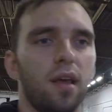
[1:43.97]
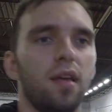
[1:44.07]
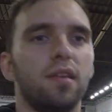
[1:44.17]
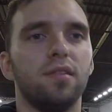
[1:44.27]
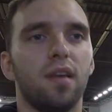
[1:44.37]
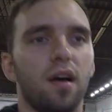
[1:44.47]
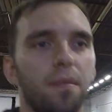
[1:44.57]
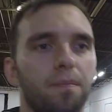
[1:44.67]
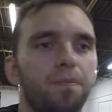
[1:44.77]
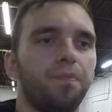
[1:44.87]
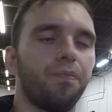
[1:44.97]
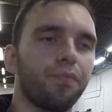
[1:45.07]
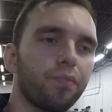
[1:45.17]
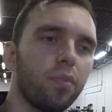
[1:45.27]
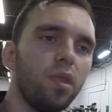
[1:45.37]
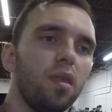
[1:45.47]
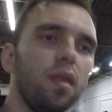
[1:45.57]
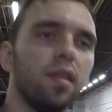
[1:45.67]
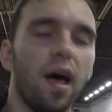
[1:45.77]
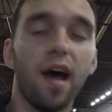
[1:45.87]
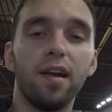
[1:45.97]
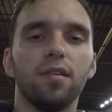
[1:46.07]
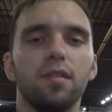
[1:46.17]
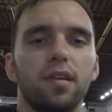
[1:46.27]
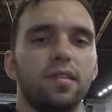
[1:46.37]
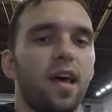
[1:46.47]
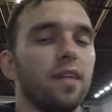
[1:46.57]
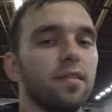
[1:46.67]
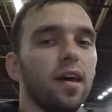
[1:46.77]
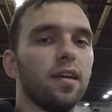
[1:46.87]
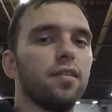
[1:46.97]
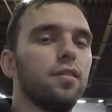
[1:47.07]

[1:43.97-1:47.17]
is um, the idle is at like